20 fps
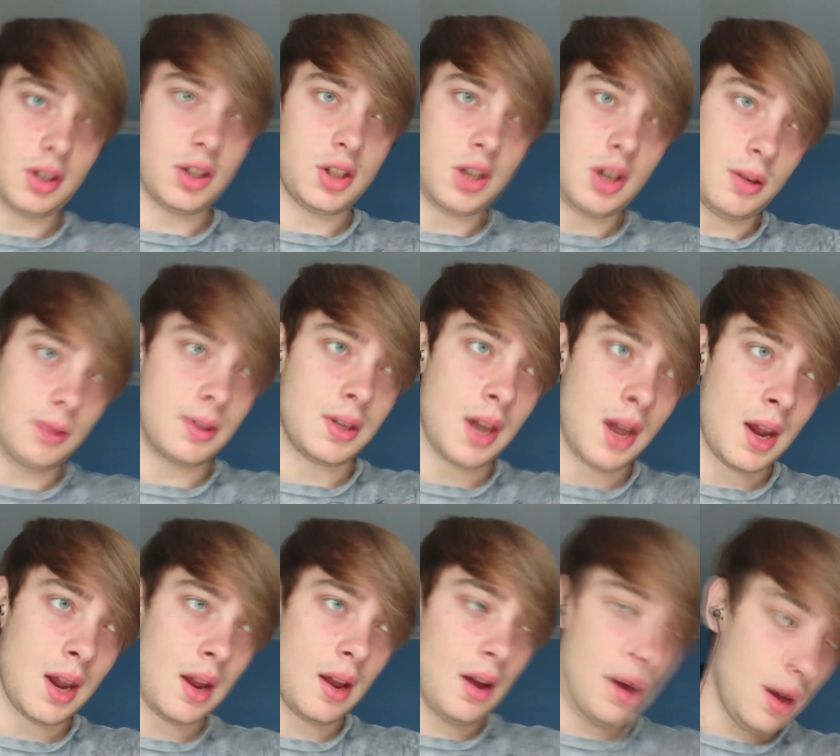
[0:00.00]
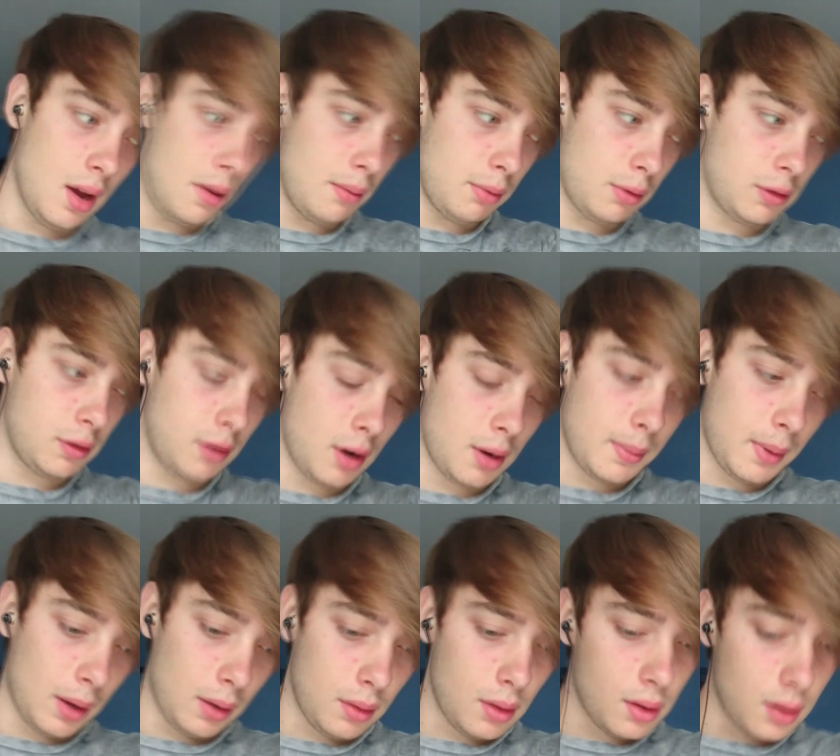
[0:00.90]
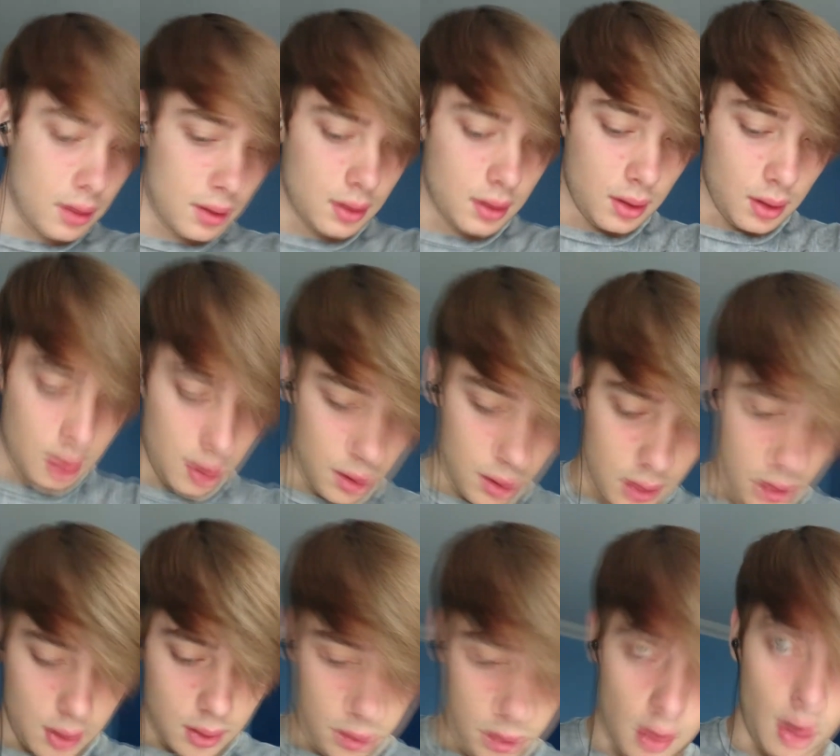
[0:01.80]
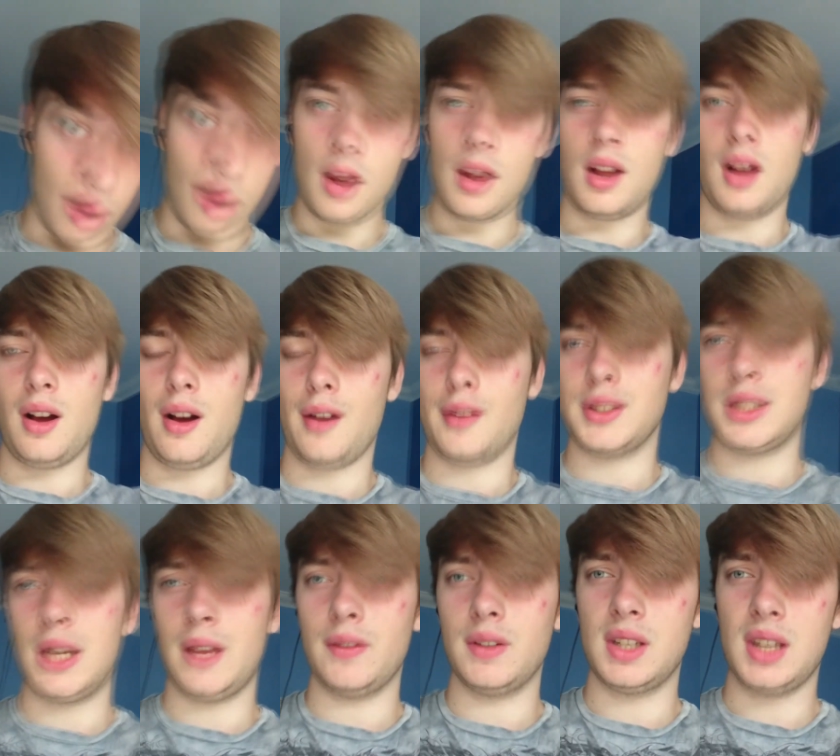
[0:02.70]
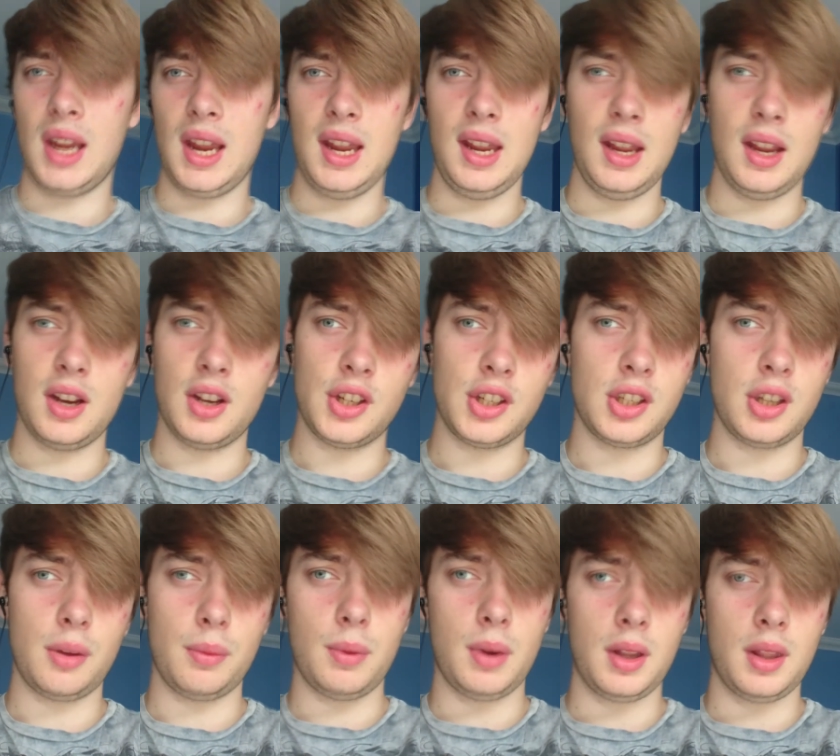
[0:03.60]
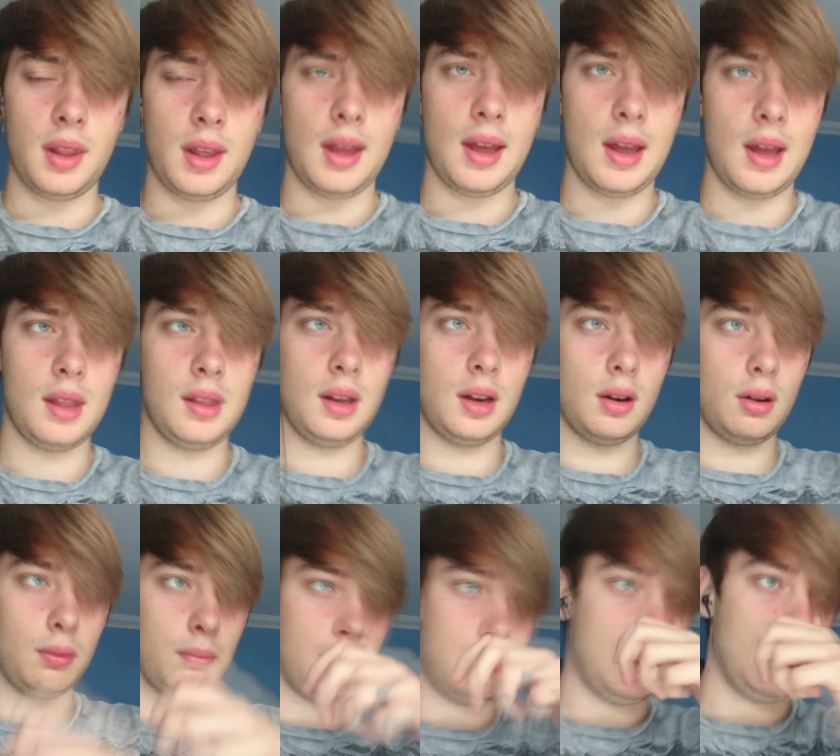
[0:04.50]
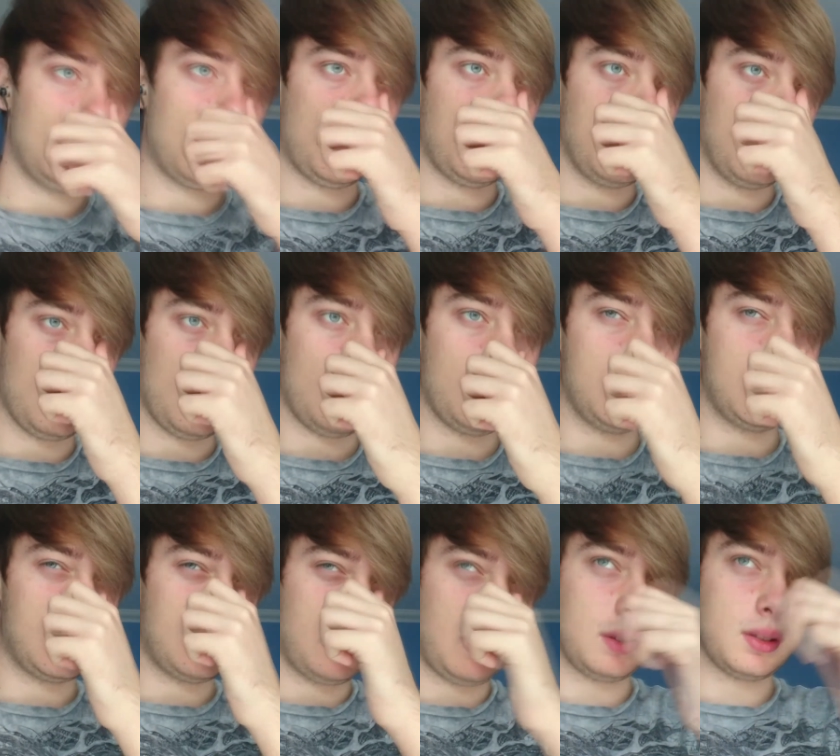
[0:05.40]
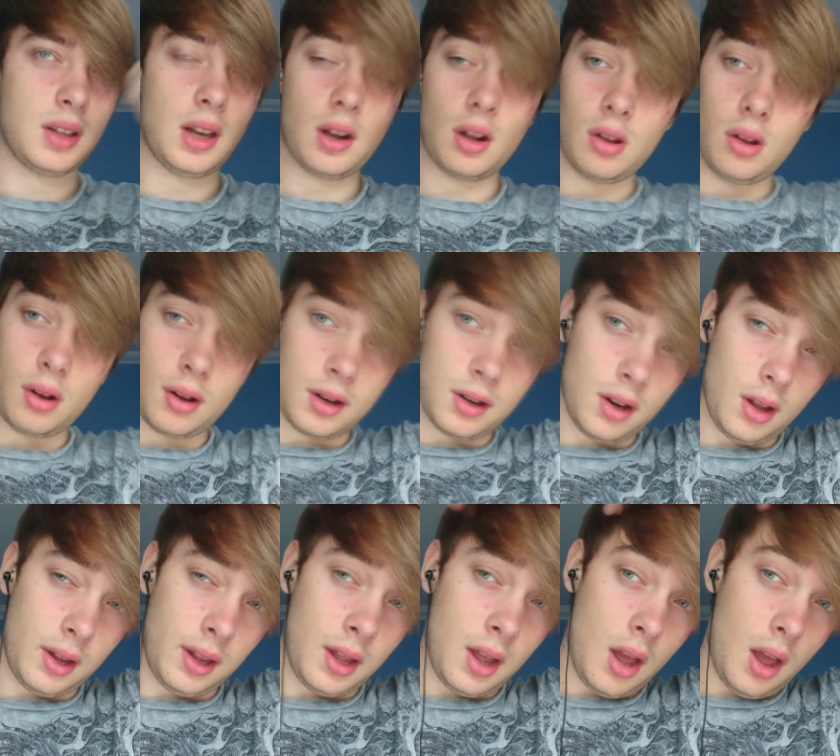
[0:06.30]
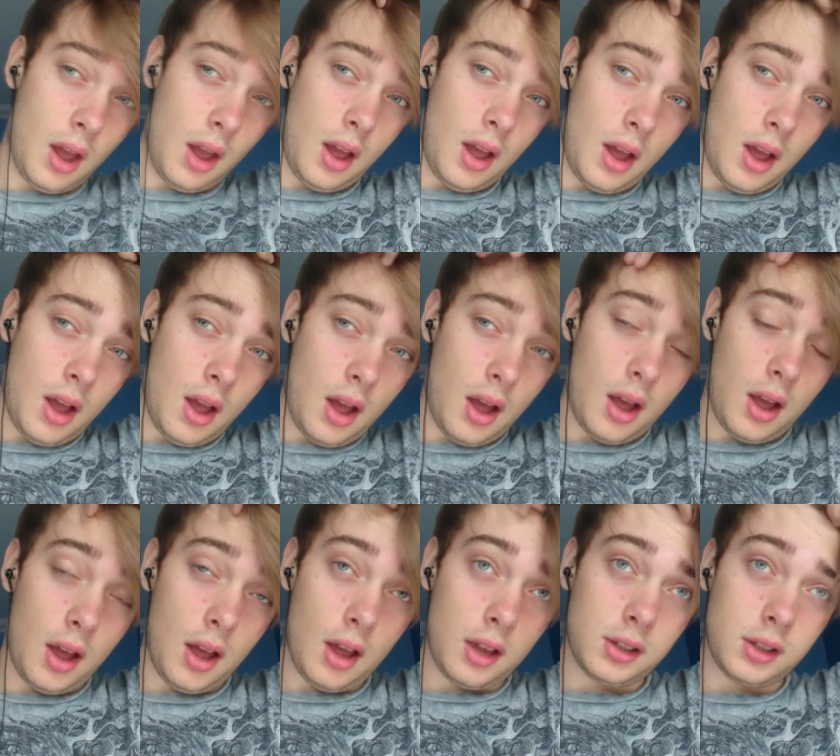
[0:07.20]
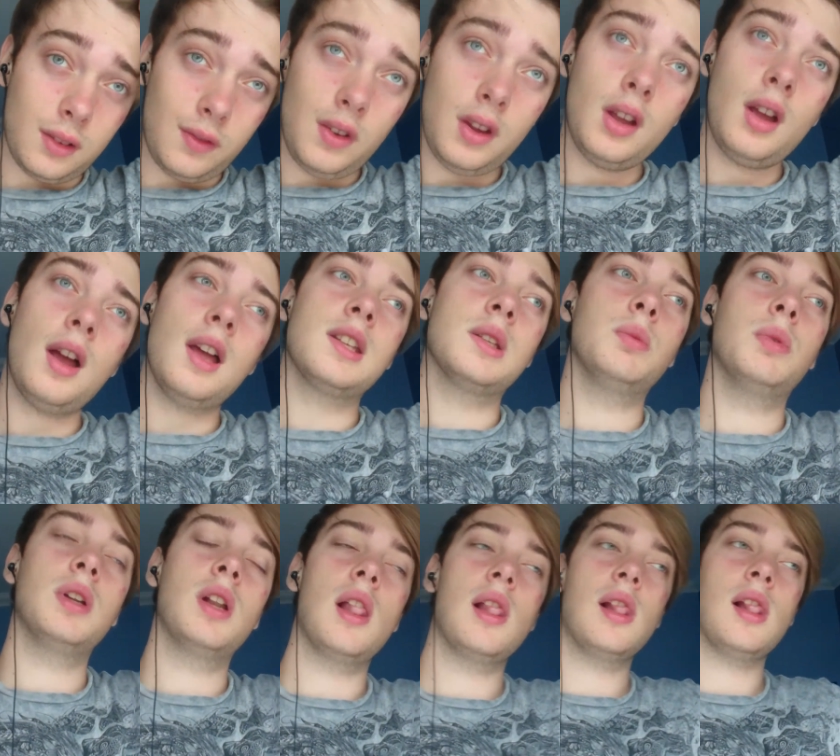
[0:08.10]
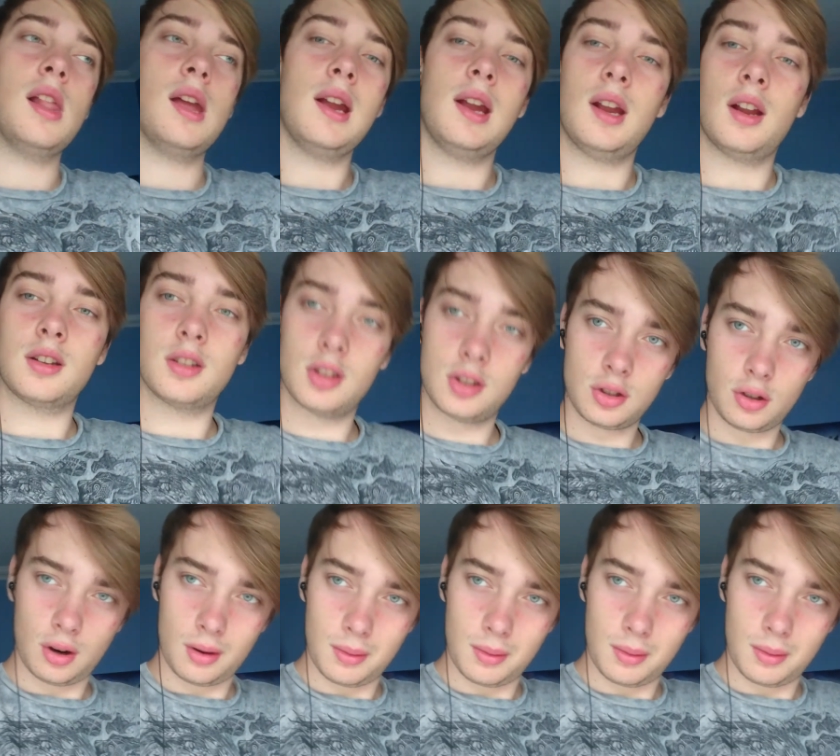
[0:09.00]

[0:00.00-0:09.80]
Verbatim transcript: is Tuesday, probably around about uh, half seven to eight ish, somewhere there, and then I'll be probably going to about 10 o'clock at night. Uh, so if you guys would like to join